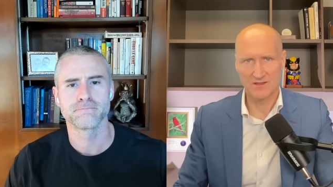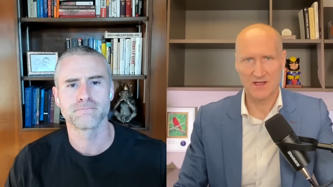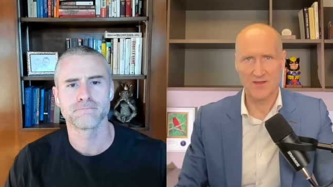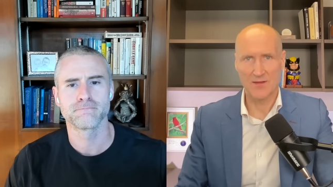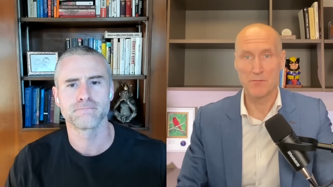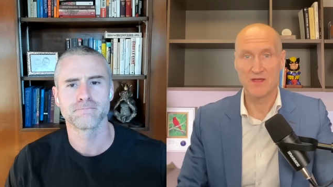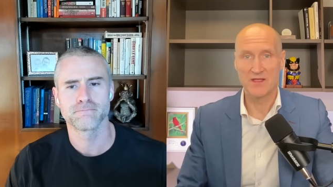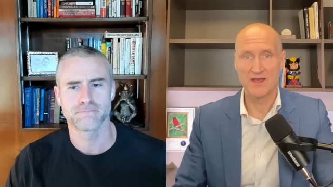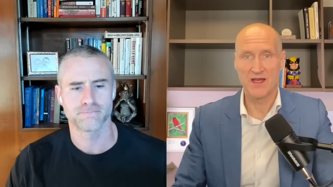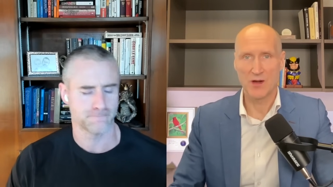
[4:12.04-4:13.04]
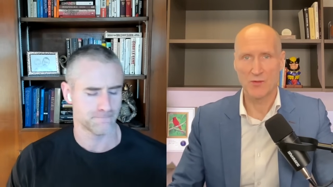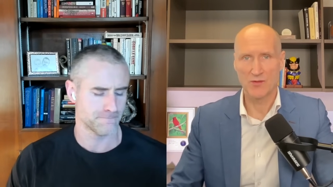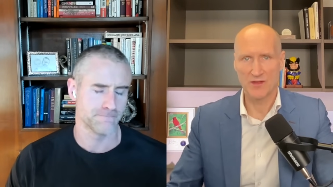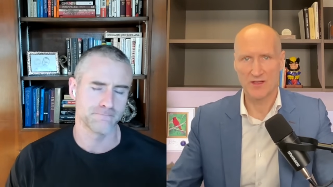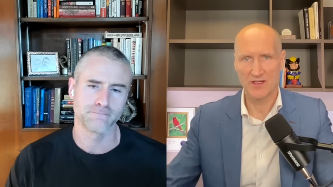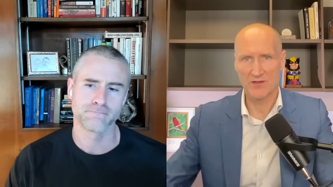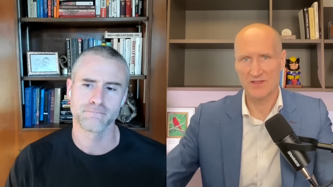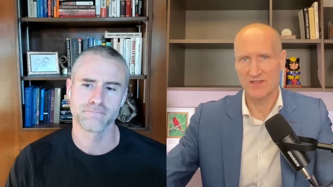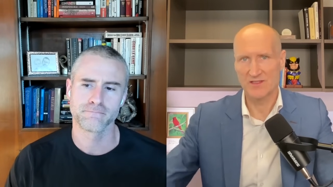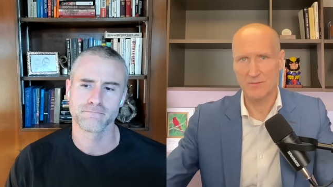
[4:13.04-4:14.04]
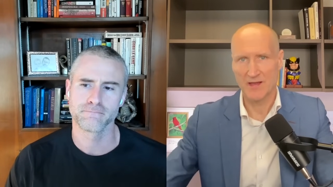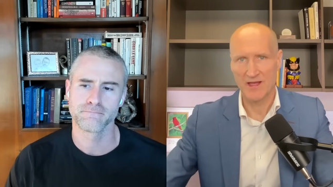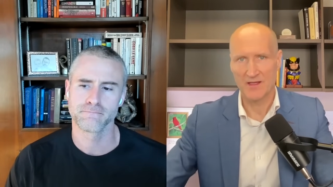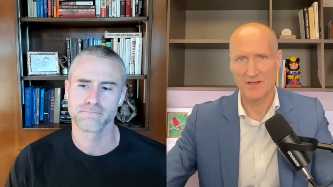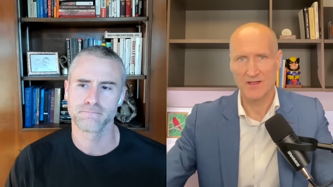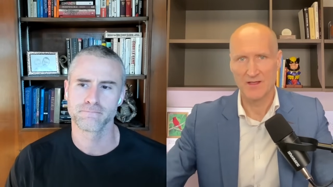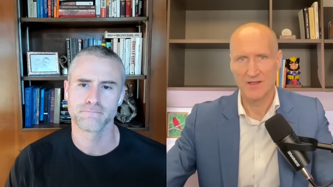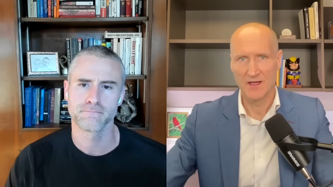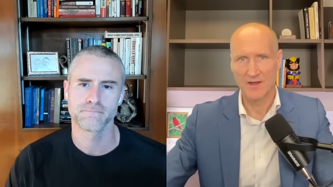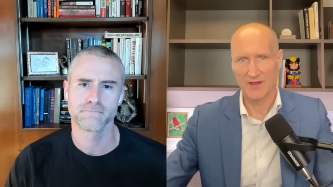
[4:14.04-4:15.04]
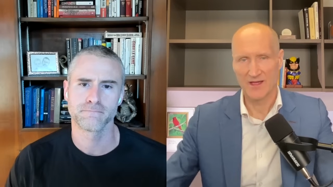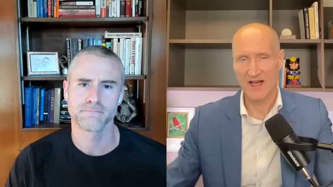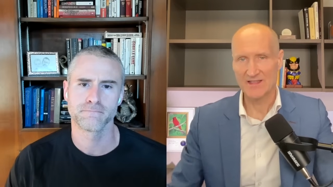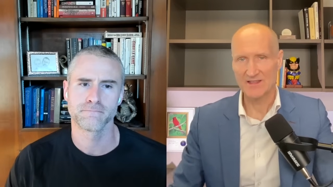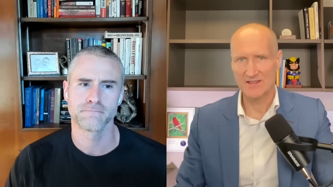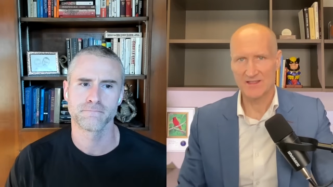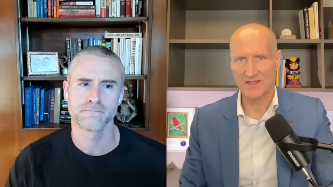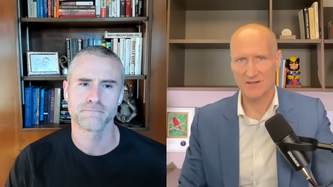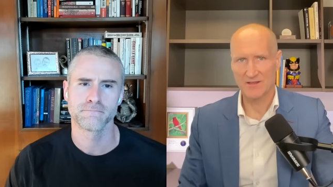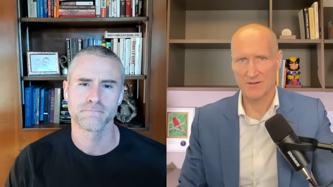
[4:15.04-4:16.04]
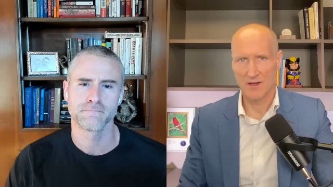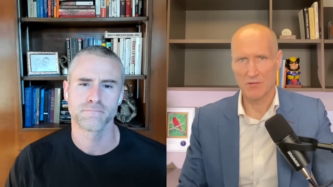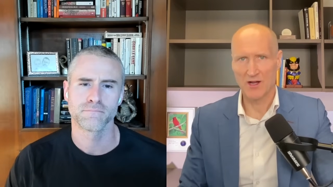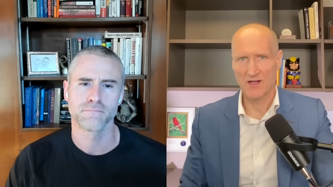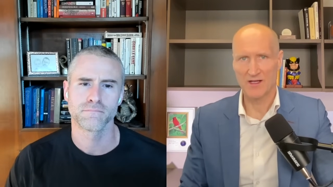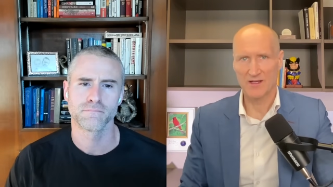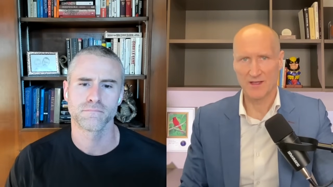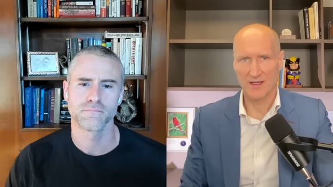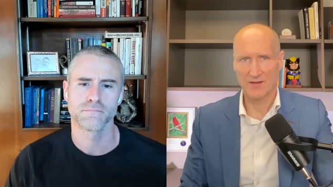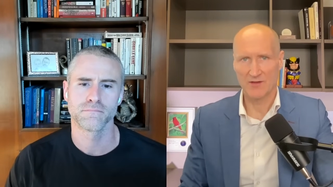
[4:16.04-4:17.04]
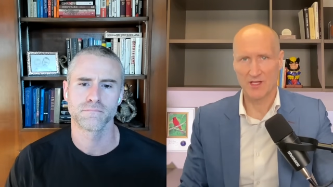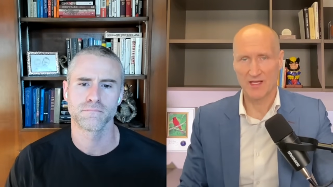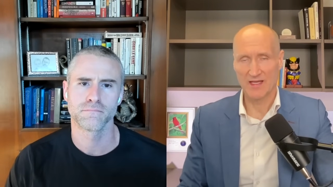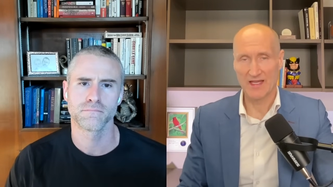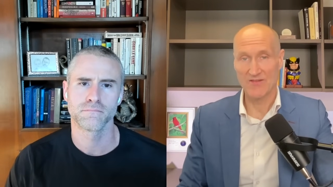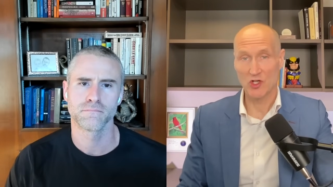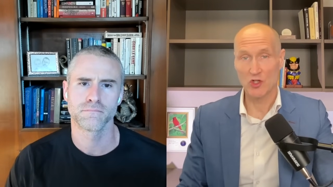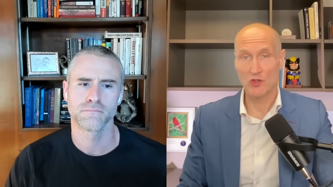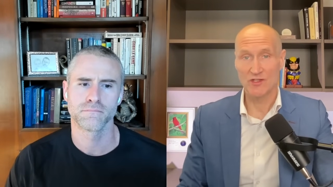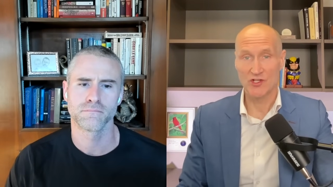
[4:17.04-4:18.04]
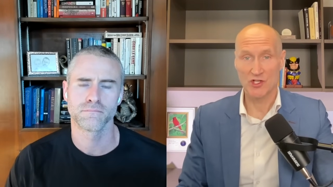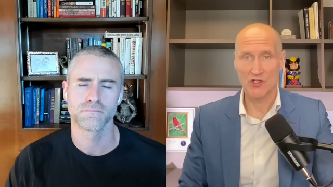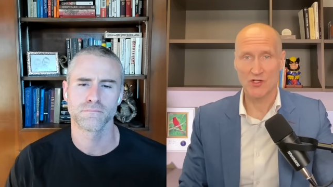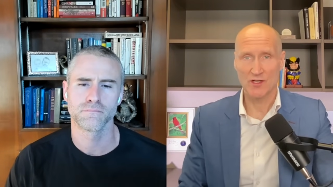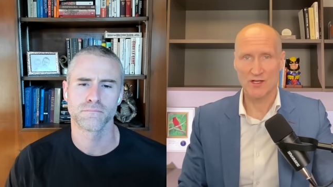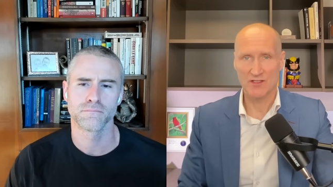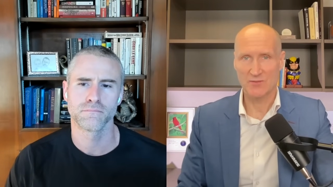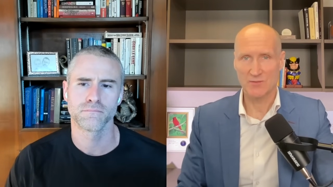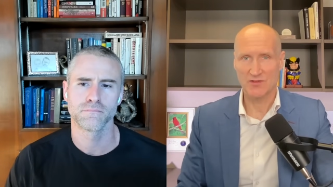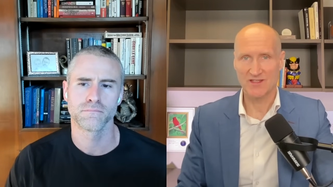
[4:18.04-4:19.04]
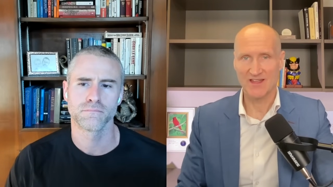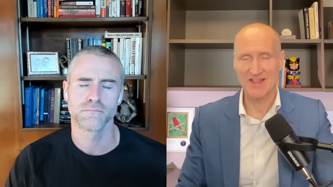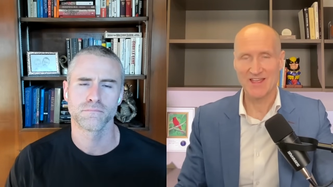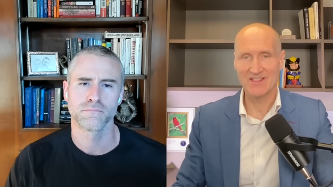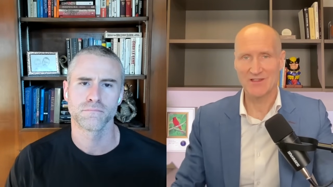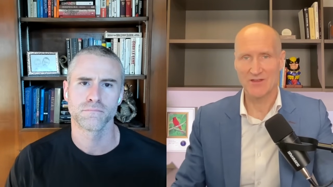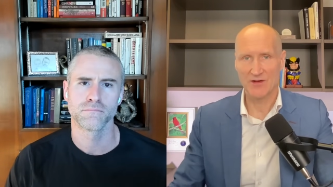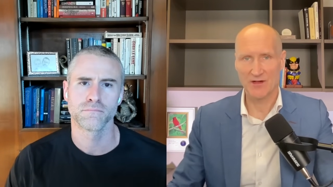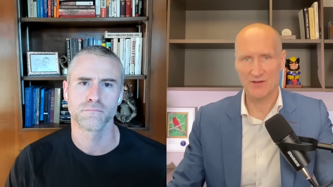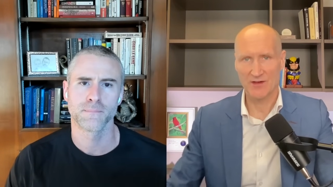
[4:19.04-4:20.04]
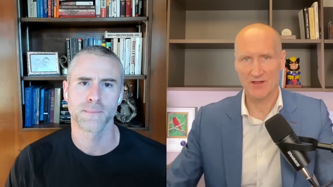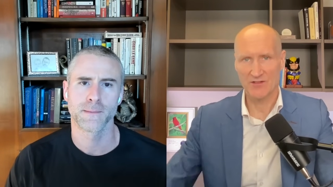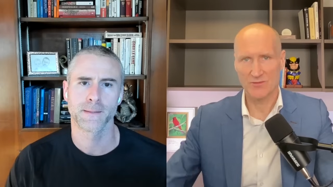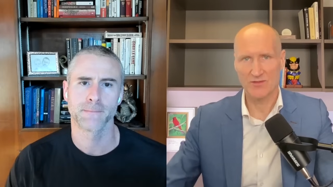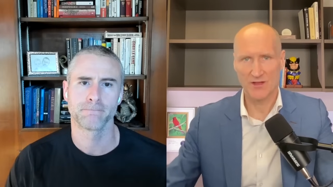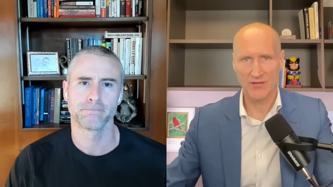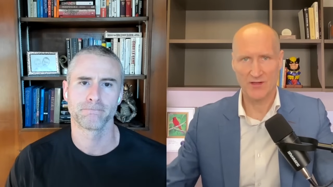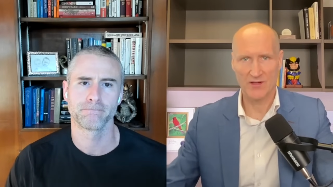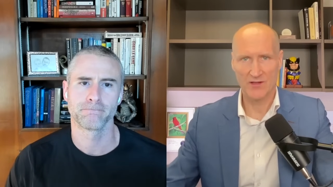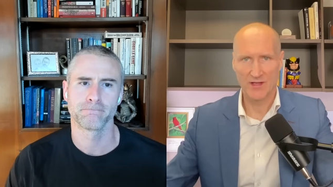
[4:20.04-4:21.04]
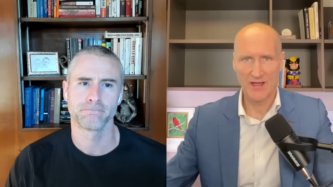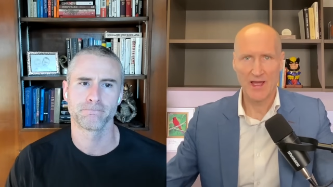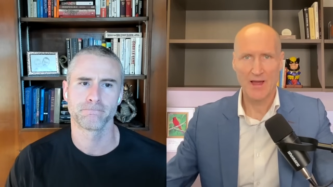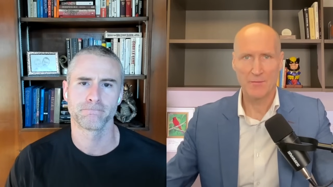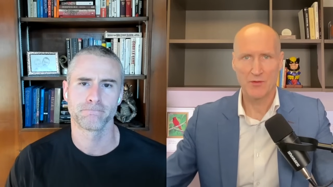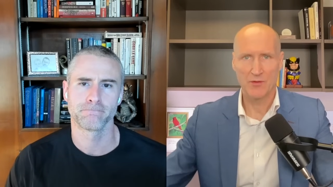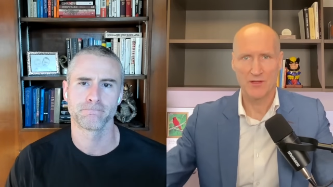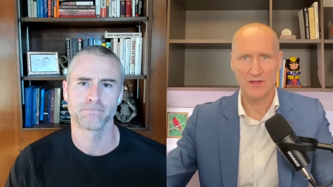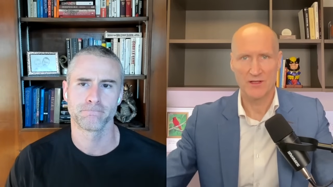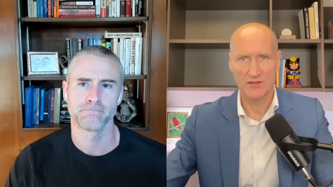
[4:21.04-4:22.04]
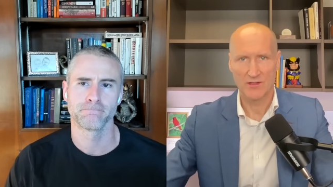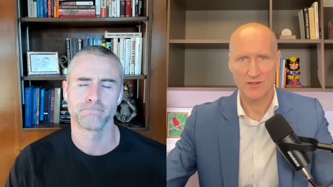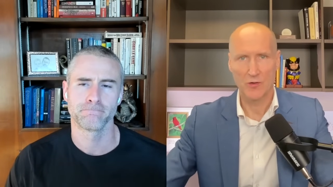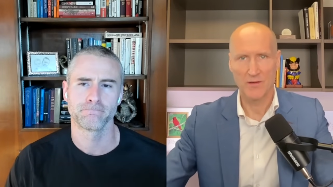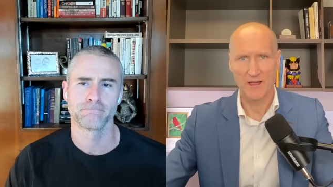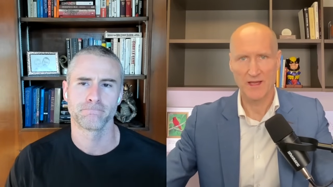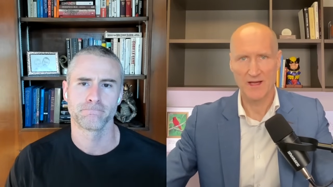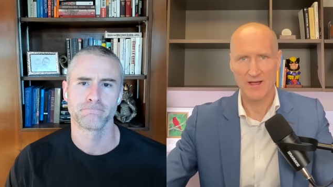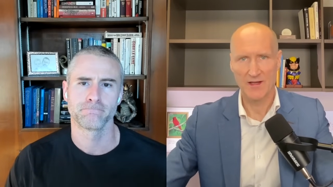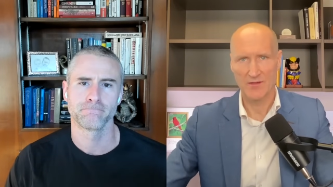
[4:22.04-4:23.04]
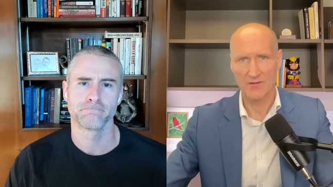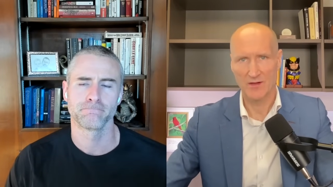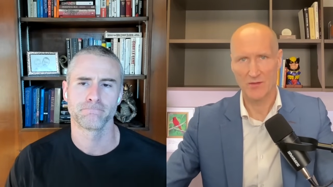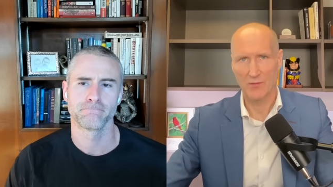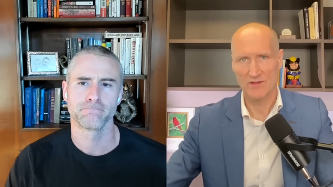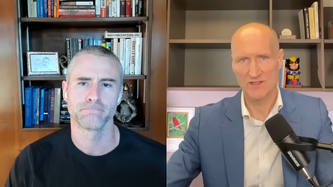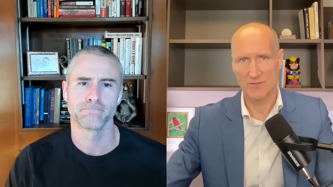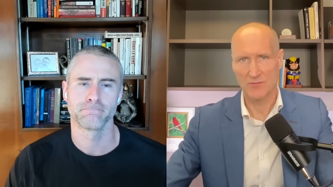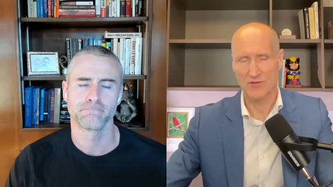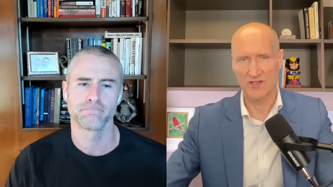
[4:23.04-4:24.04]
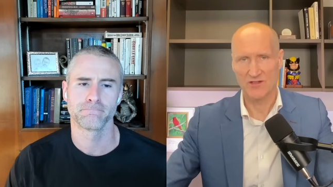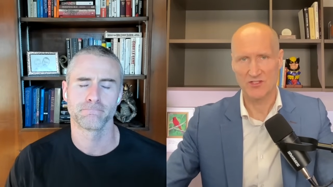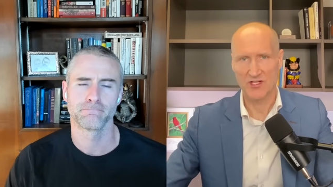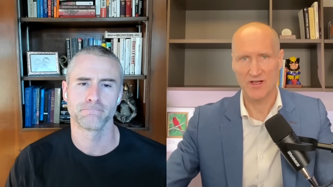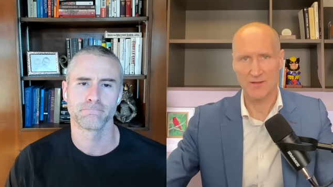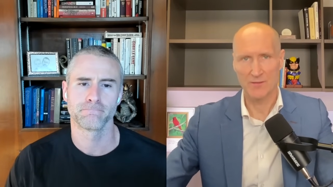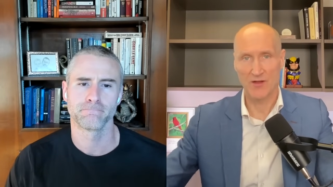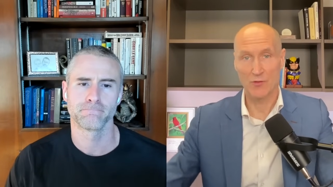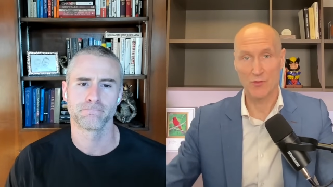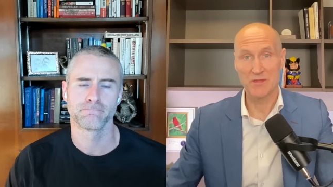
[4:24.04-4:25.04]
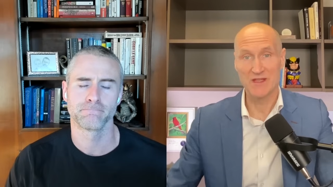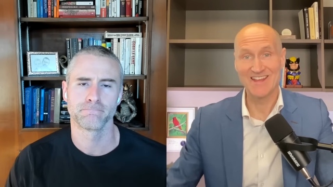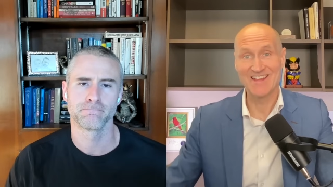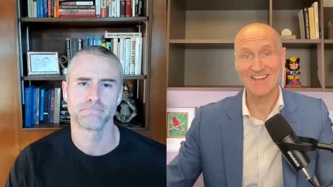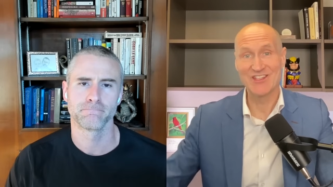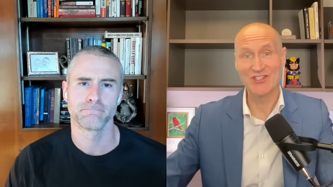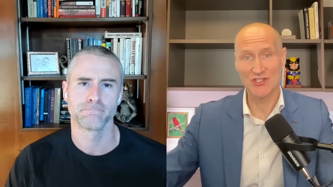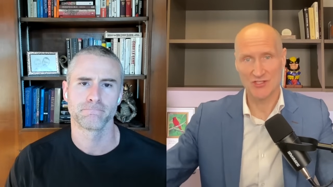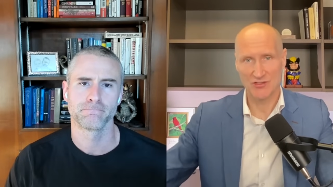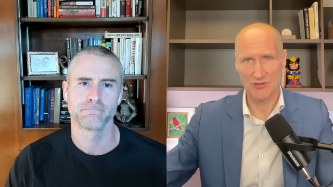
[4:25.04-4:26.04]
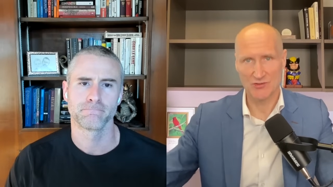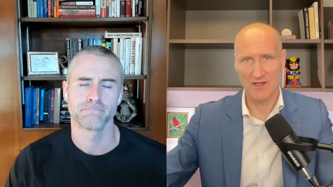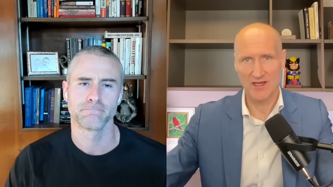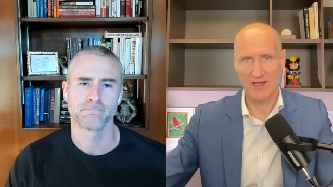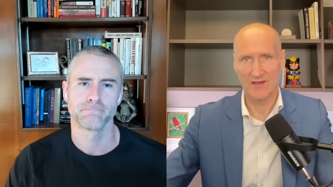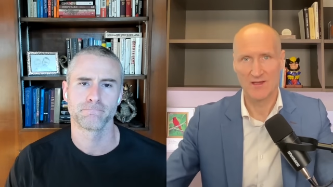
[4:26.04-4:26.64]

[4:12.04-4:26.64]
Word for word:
Speaker 1: kind of the bid now or the increase in demand and the guidance that uh, broadcom gave, gave included their current customers and they hinted that there are other customers out there apple and openai are, are the ones that they're most likely talking about that would be in addition to that